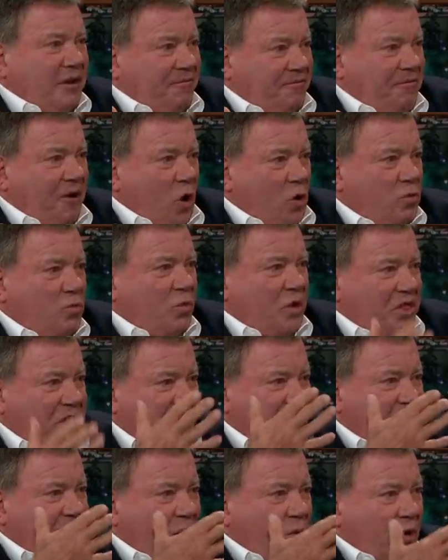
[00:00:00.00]
a vote,
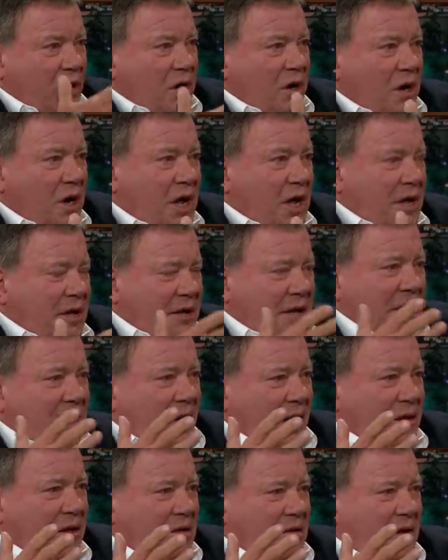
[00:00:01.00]
whether they were
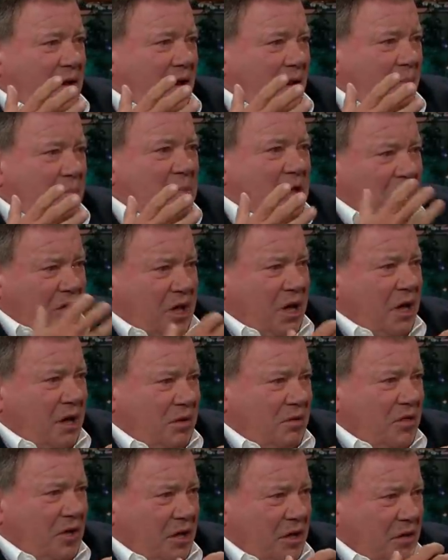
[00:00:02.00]
uh, uh,
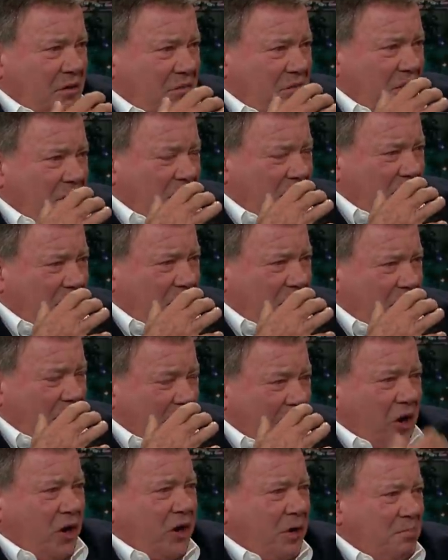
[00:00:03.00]
milking the uh,
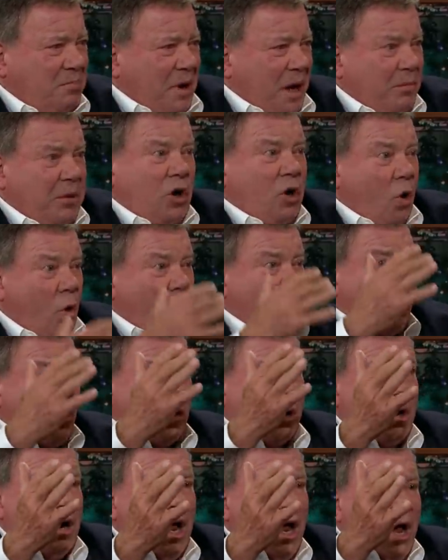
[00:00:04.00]
American public
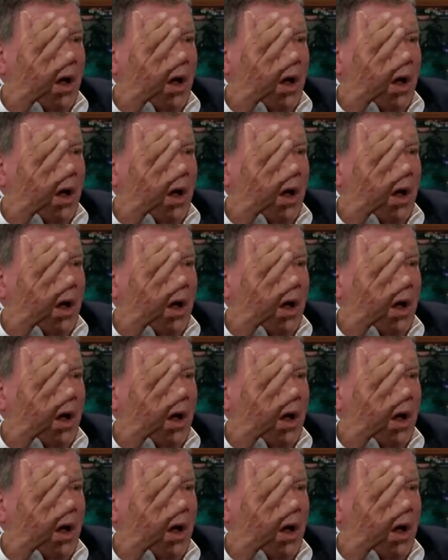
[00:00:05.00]
or